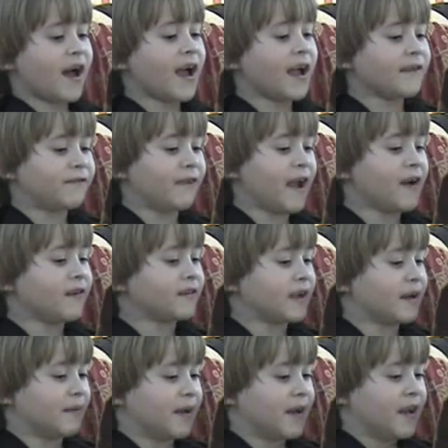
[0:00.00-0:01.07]
I found
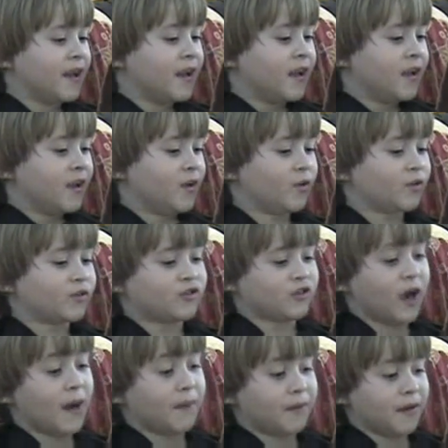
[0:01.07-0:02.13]
him. You'll
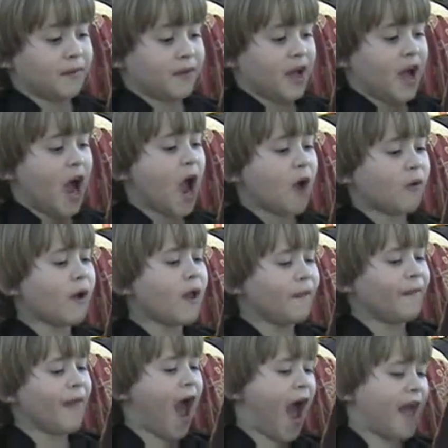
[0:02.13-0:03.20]
drop him. I
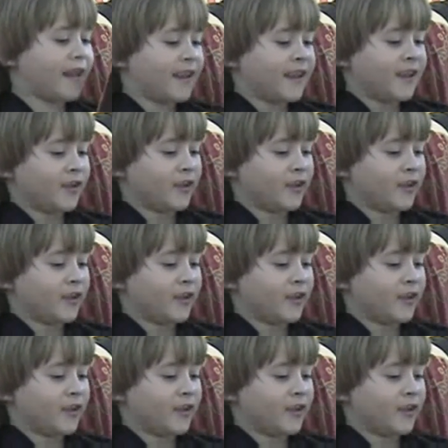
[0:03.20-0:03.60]
will not.